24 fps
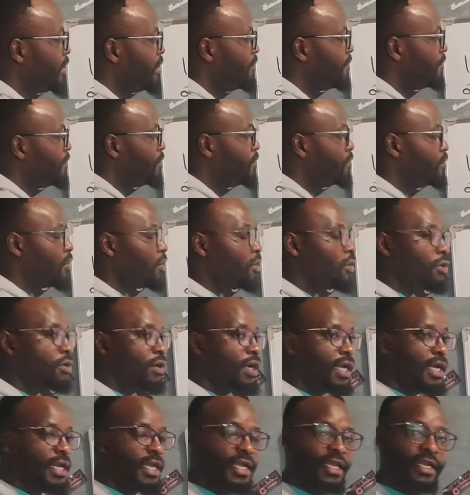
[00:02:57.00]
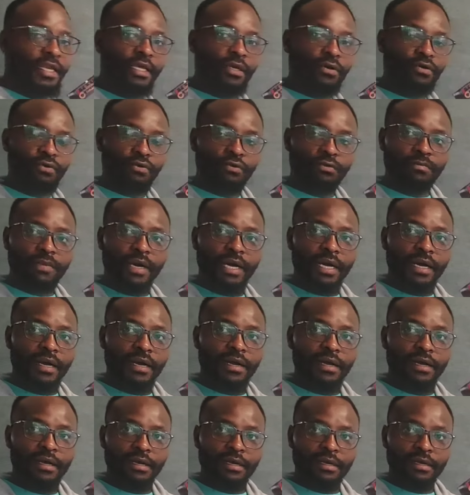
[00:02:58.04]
if you order any Uber